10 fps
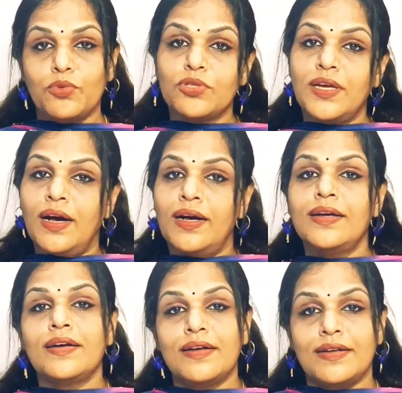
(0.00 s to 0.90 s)

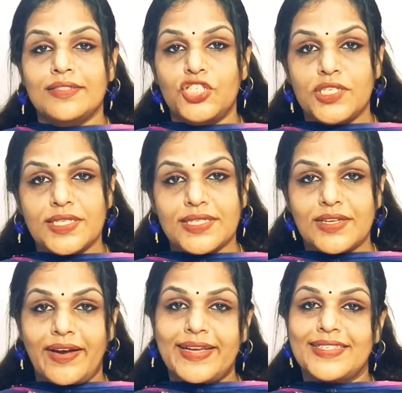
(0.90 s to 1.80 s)
Buddha, Jesus
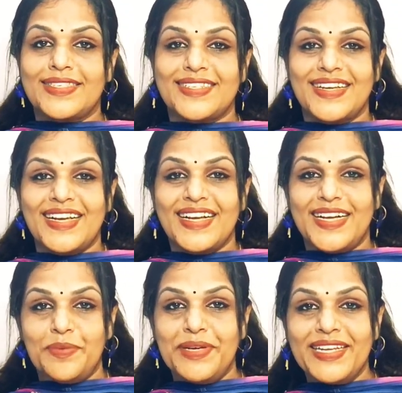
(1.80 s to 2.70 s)
Christ,
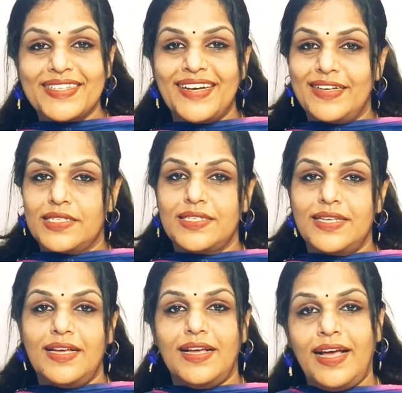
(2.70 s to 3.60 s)
Kabir Das,
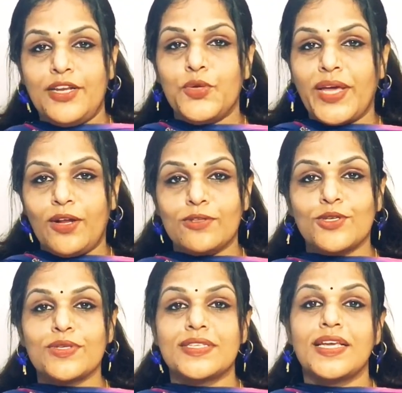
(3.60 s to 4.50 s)
and you can
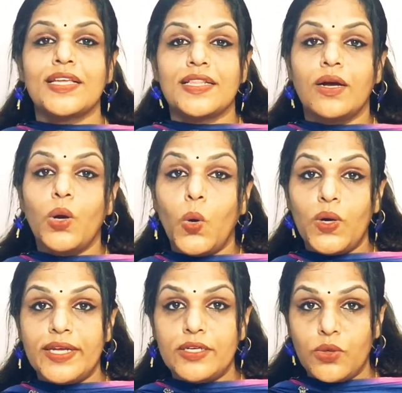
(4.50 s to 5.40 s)
also see the
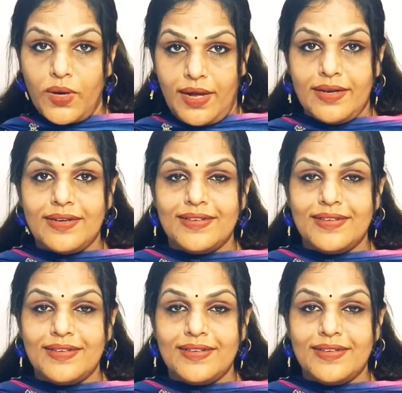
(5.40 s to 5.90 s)
Holy Quran.